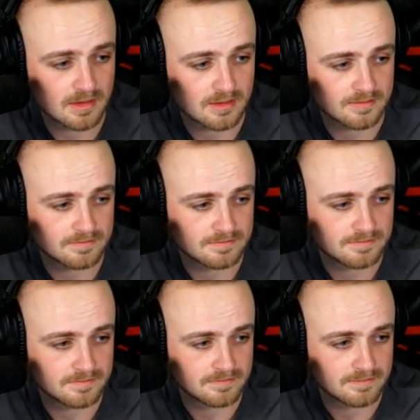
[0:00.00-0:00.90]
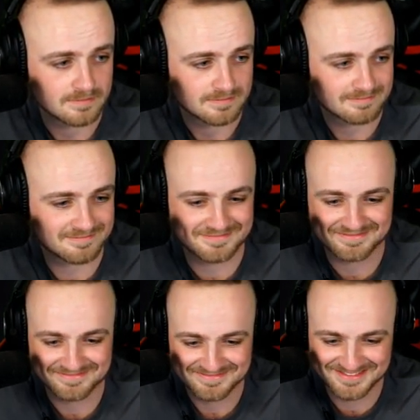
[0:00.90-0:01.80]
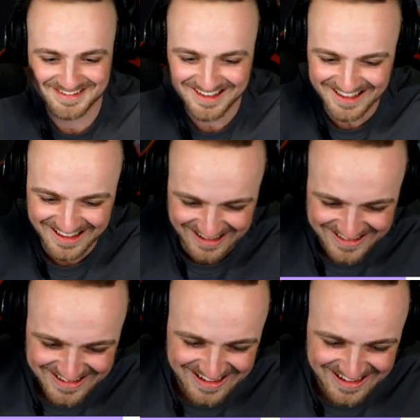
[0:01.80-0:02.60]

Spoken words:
(no one is talking)